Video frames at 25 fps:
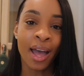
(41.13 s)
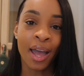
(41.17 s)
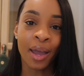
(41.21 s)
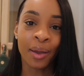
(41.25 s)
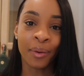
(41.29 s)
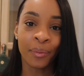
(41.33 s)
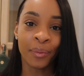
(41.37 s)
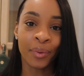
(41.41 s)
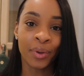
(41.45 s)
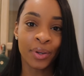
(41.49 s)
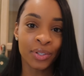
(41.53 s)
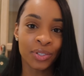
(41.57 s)

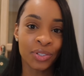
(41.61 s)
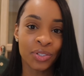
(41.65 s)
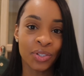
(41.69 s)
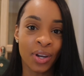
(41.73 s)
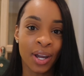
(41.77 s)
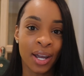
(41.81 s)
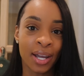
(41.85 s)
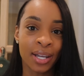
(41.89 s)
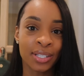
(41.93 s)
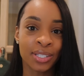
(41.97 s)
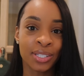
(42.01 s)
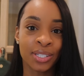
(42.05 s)
I will
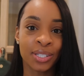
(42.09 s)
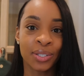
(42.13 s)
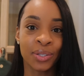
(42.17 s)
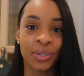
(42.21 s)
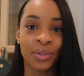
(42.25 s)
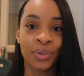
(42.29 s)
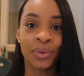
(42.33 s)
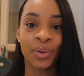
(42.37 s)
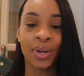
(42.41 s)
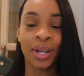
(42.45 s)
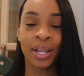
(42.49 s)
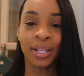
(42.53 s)
try
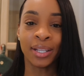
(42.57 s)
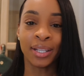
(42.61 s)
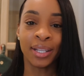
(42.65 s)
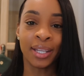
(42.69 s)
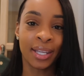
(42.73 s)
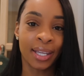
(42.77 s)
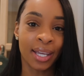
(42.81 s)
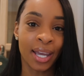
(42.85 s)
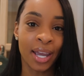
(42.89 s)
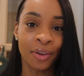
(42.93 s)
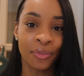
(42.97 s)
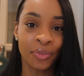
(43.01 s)
to
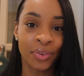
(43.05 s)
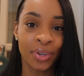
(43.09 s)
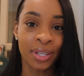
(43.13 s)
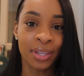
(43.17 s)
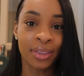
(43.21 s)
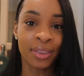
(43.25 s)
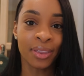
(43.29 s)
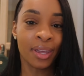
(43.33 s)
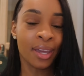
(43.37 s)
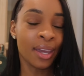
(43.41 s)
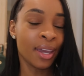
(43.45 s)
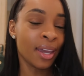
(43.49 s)
link
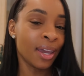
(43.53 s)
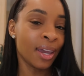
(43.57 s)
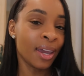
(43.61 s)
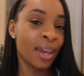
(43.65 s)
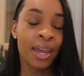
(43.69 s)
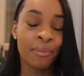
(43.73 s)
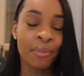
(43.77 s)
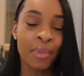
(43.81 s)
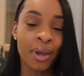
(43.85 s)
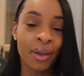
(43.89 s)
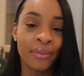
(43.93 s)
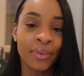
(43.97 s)
everything
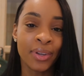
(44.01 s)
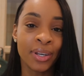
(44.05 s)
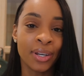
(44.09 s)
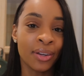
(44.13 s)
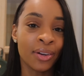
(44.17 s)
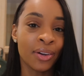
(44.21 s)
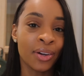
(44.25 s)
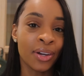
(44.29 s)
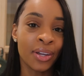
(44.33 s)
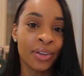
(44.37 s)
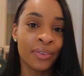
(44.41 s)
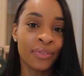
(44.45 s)
in my
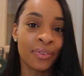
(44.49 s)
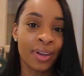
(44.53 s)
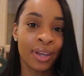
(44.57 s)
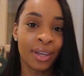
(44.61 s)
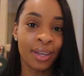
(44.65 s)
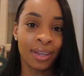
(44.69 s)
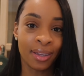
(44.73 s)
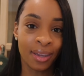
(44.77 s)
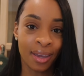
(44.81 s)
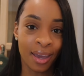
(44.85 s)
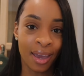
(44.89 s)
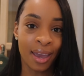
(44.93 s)
video if
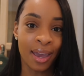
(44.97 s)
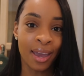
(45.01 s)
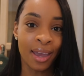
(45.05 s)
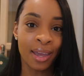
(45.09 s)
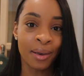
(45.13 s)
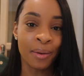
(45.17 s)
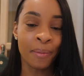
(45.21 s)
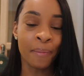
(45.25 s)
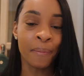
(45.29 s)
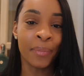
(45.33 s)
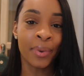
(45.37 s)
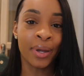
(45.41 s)
I can,